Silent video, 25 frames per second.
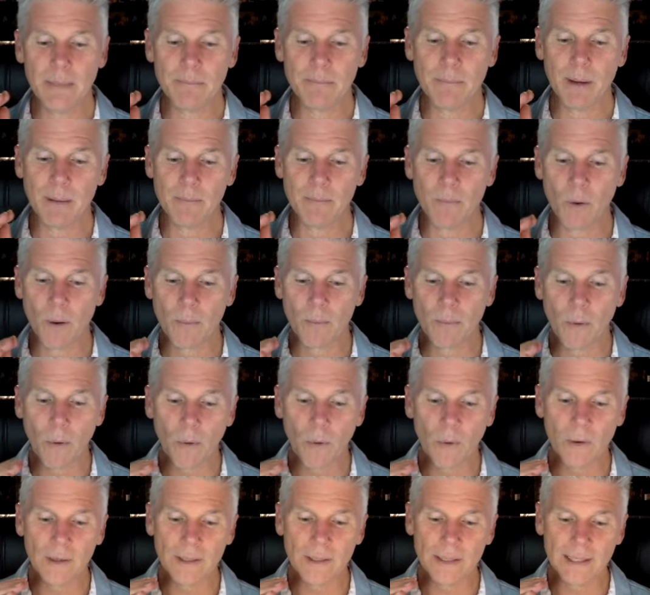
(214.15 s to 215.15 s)
But more
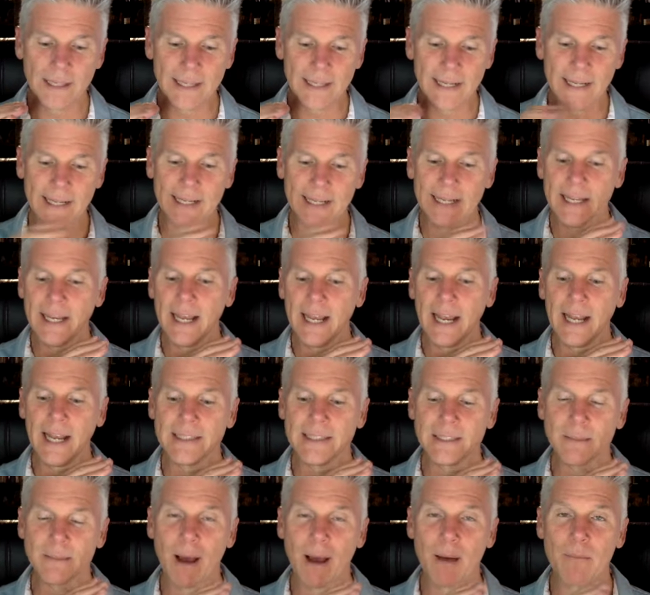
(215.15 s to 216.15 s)
importantly,
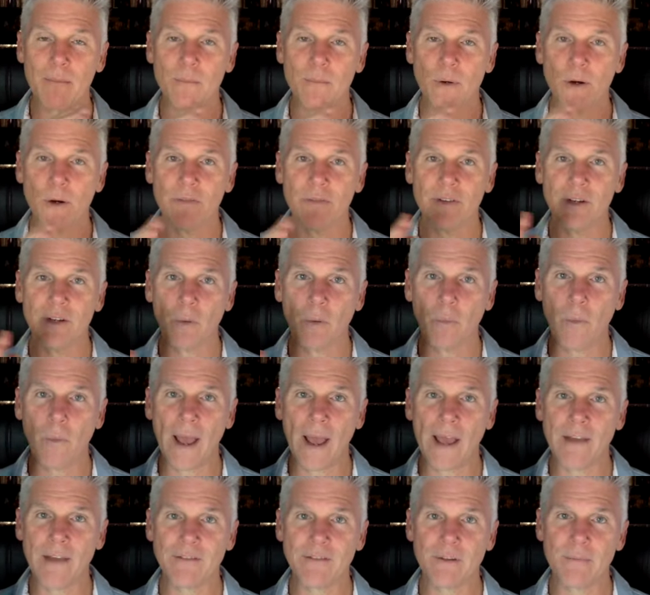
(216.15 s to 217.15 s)
it's about moving
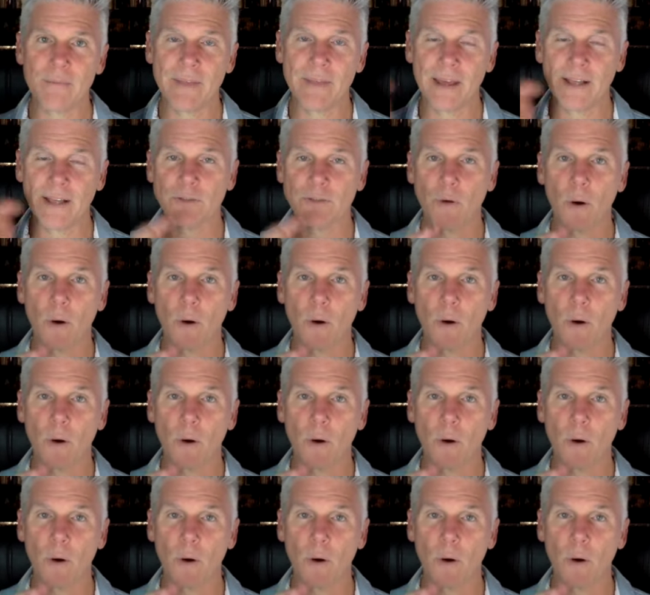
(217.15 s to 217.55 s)
away from things,